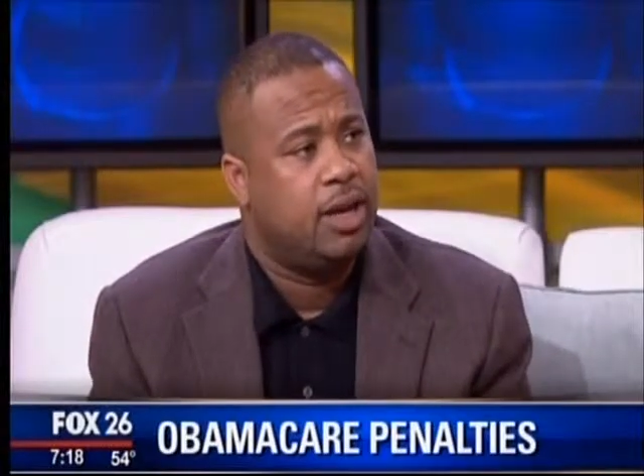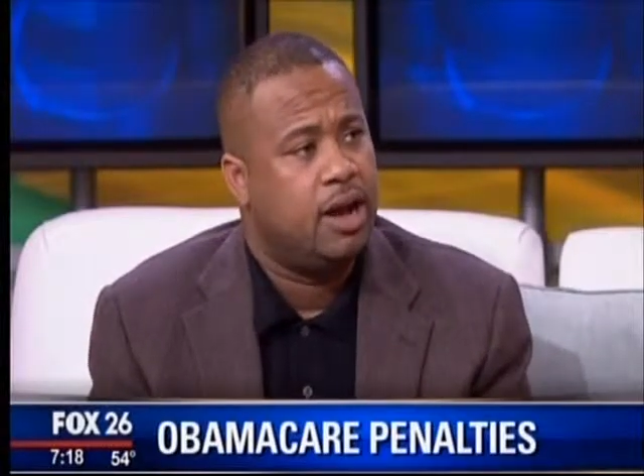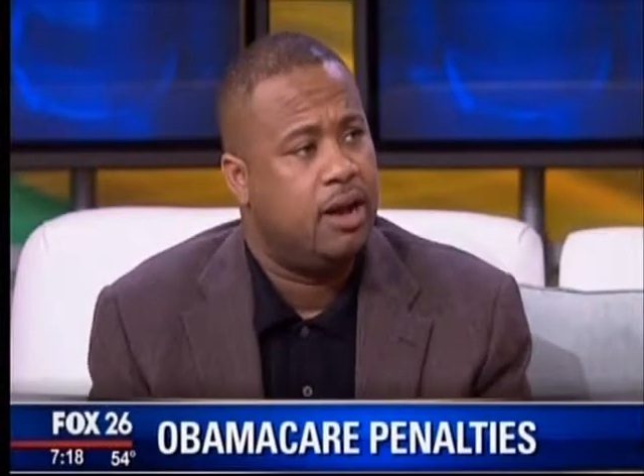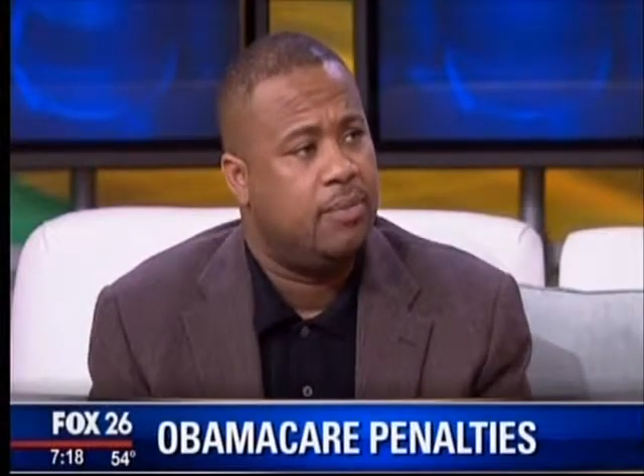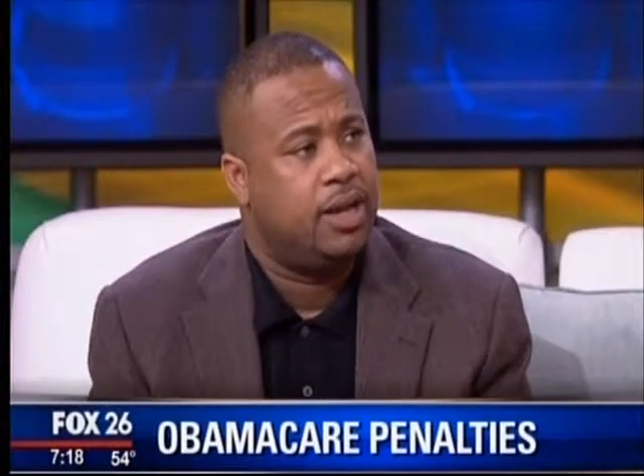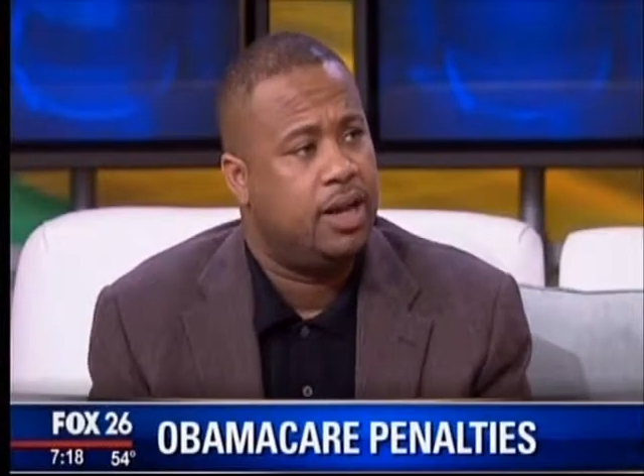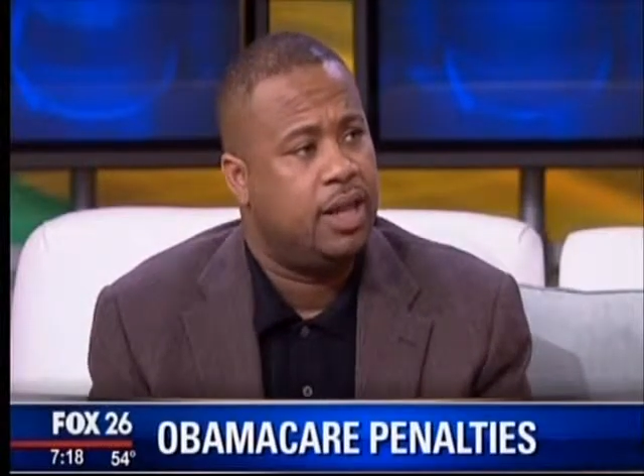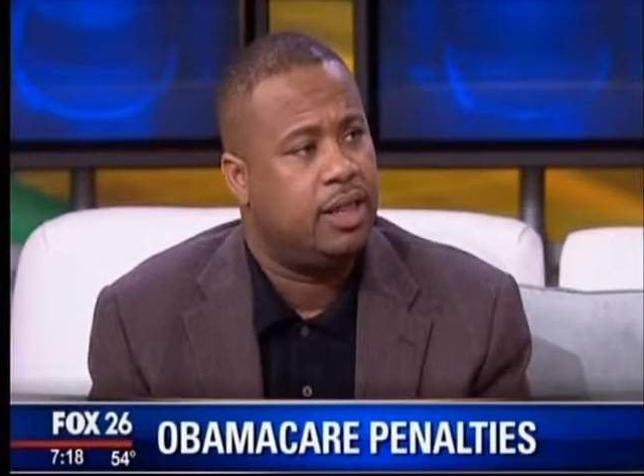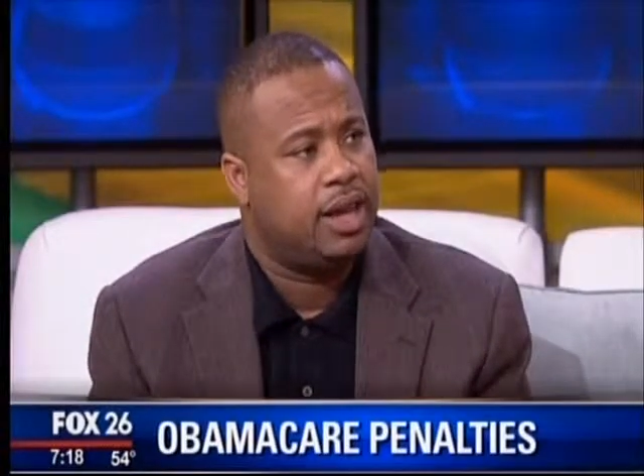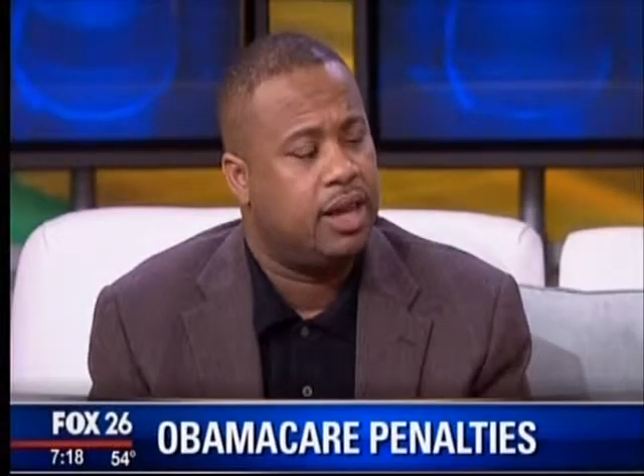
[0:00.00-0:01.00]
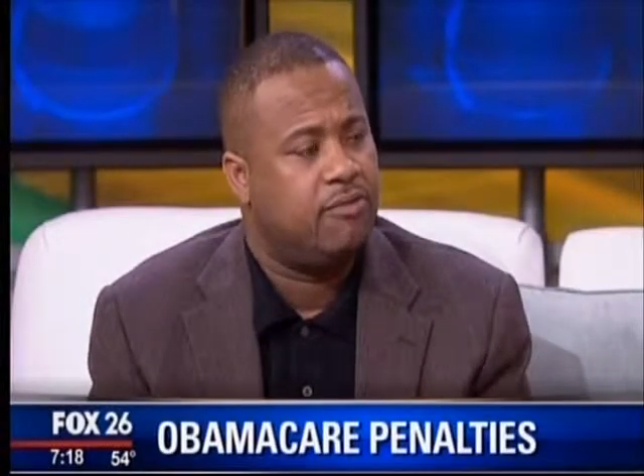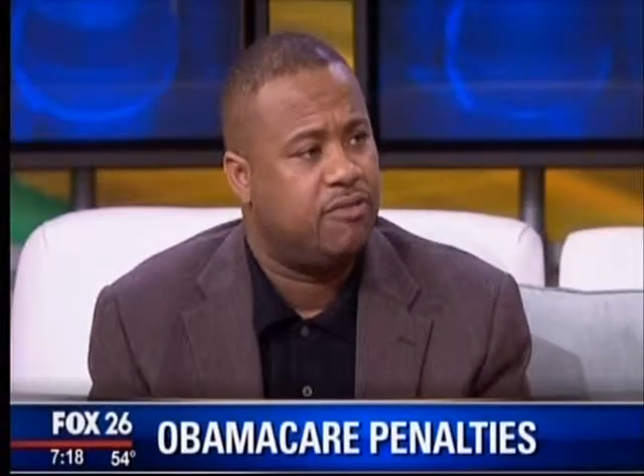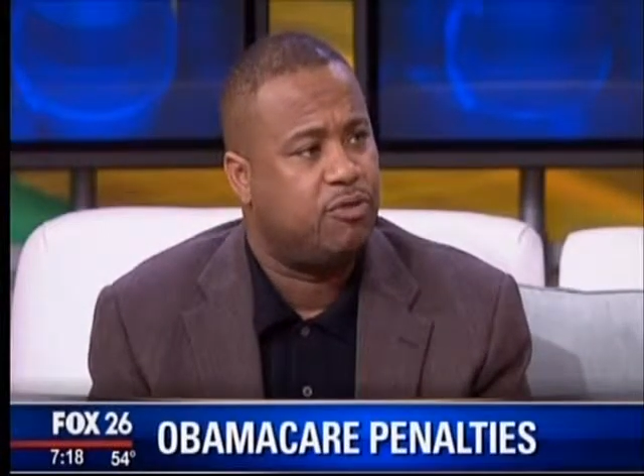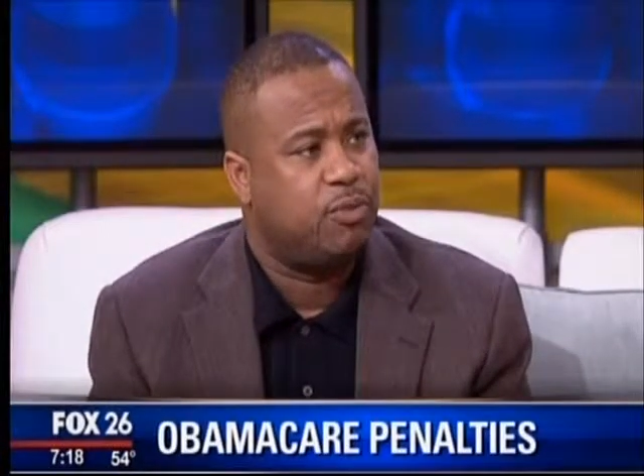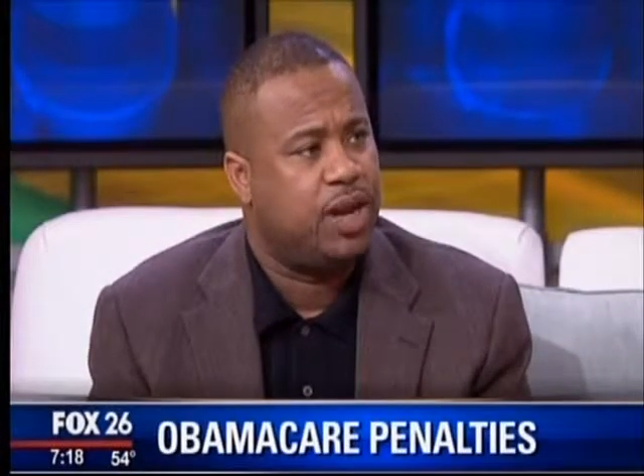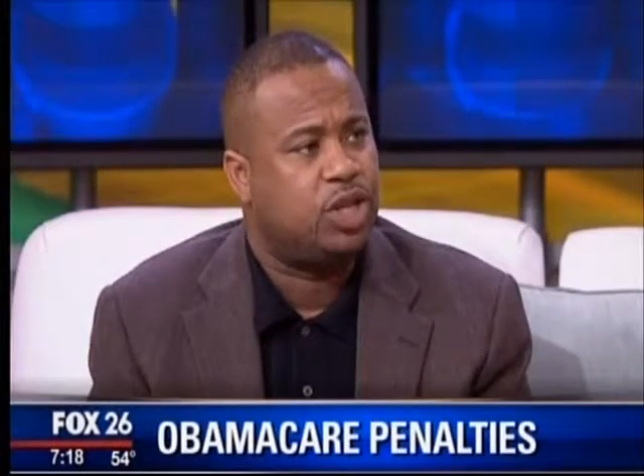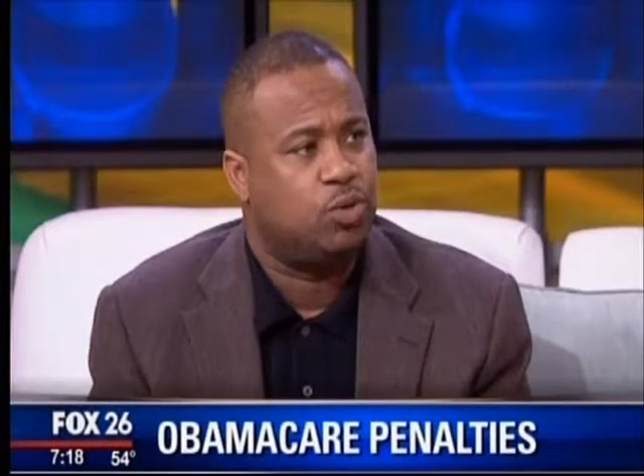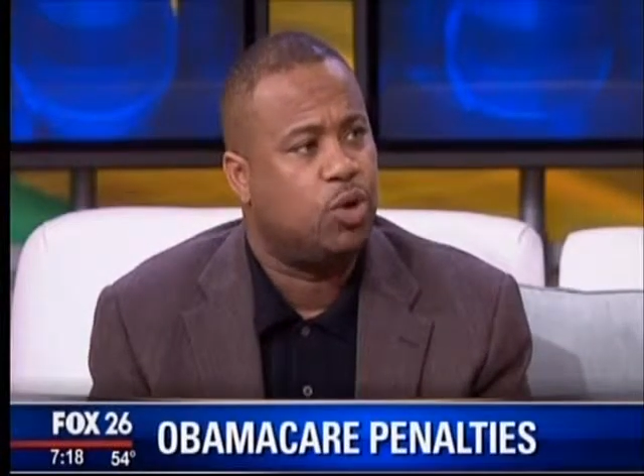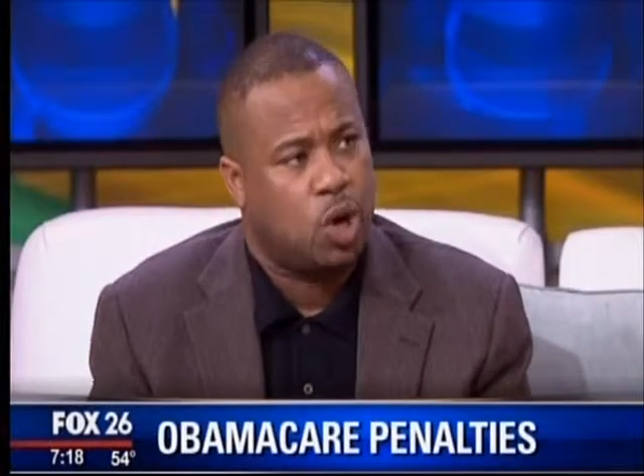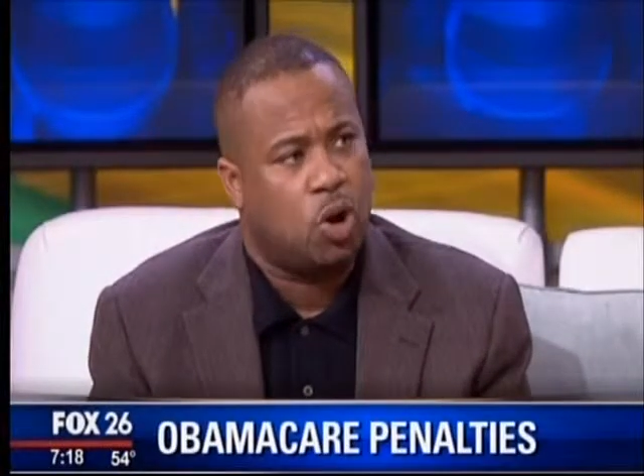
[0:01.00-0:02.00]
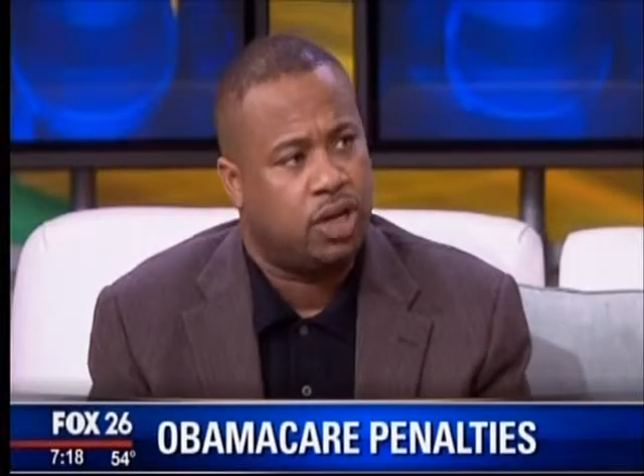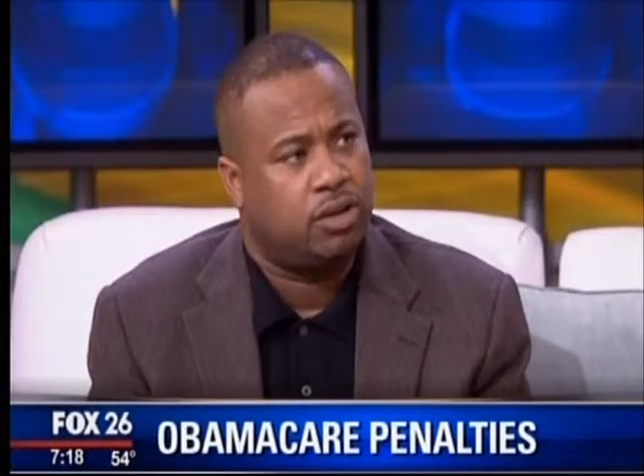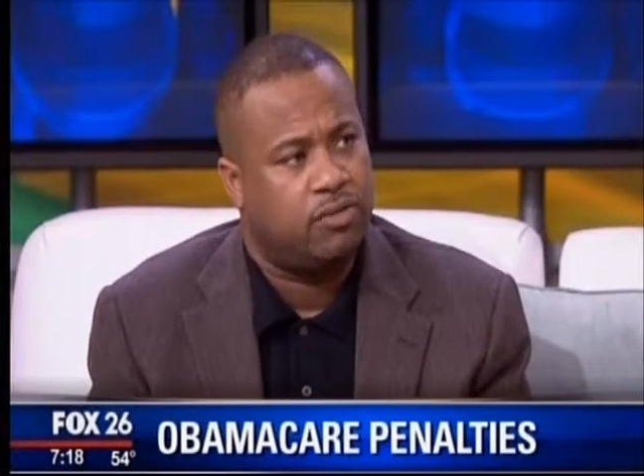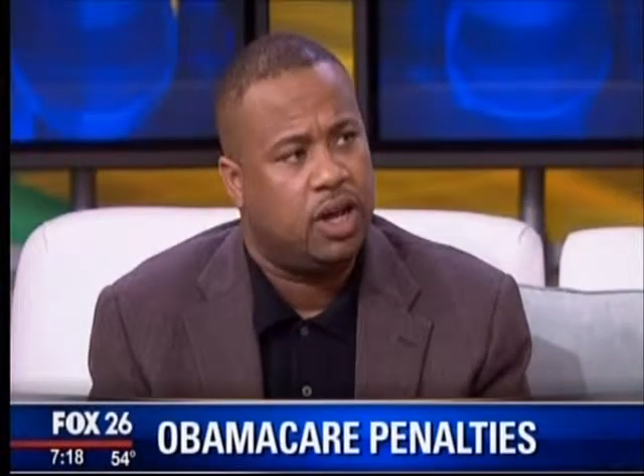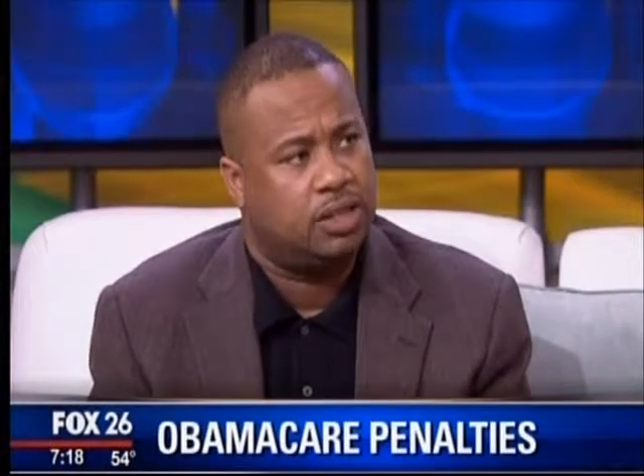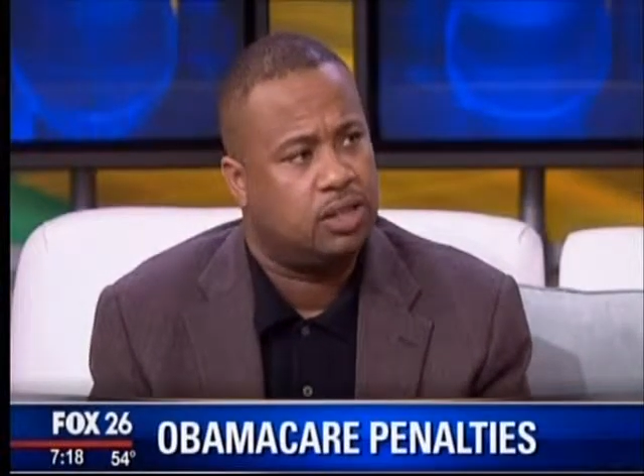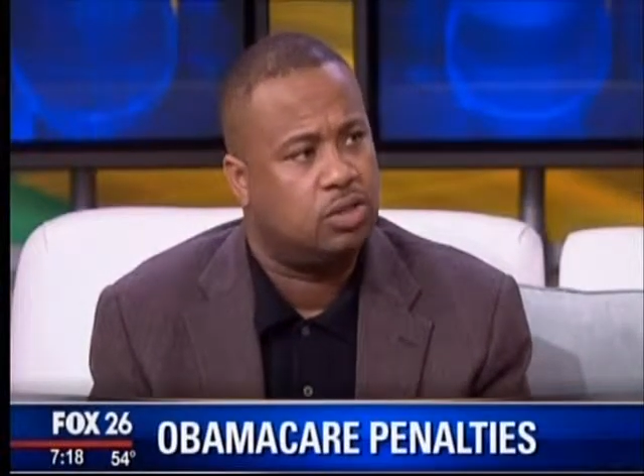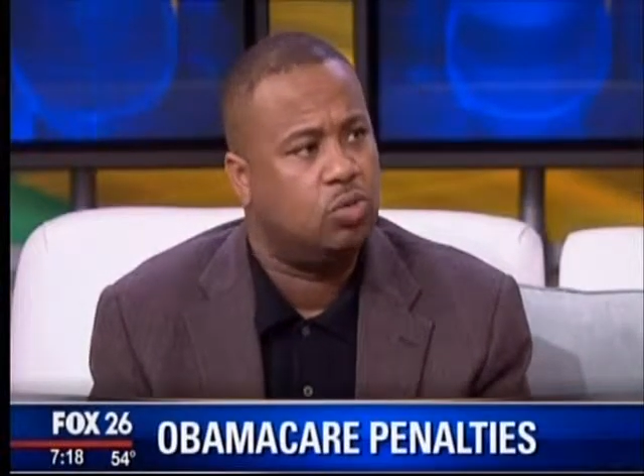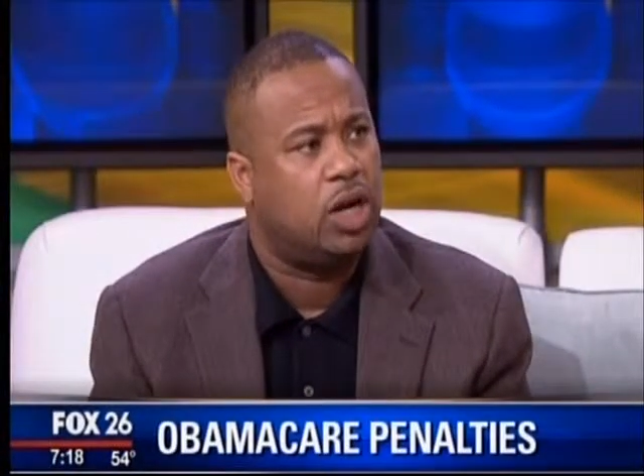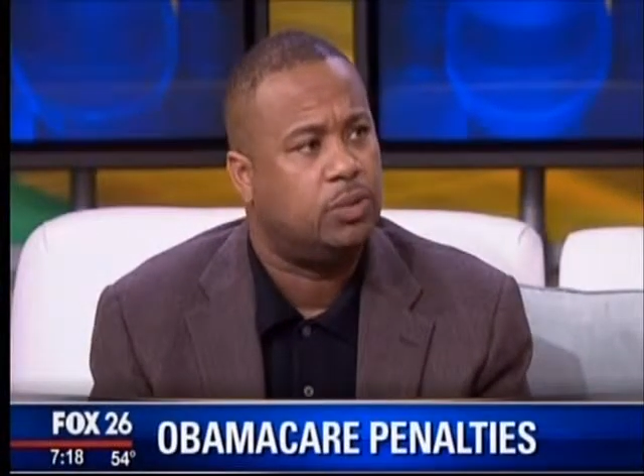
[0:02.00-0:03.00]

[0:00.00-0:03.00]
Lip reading: and they give information regarding the fines as well.